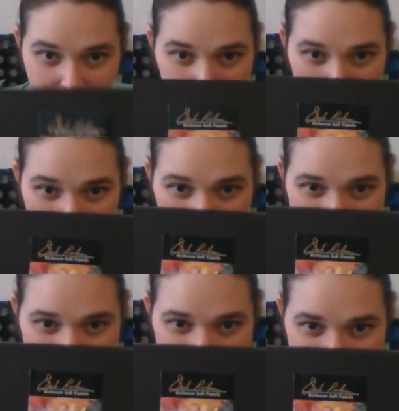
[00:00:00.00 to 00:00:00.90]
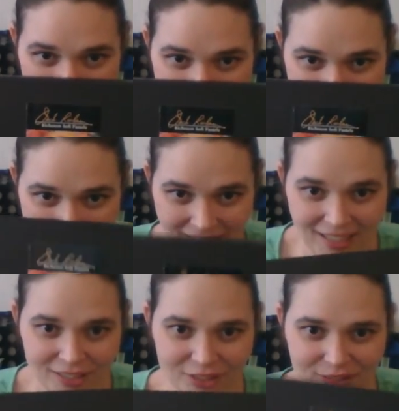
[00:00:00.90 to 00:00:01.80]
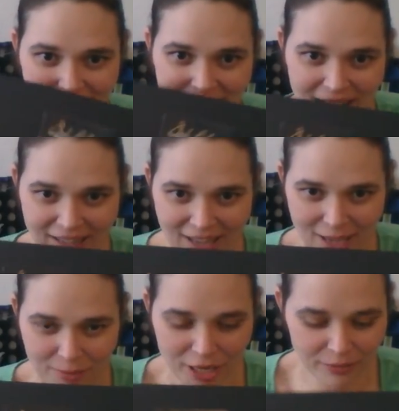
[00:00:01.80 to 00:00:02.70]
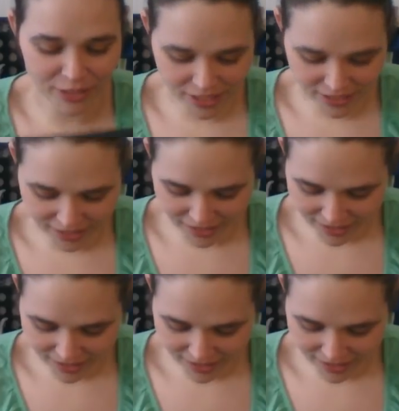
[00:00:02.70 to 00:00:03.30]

what? Do you see that name? Jack Richeson.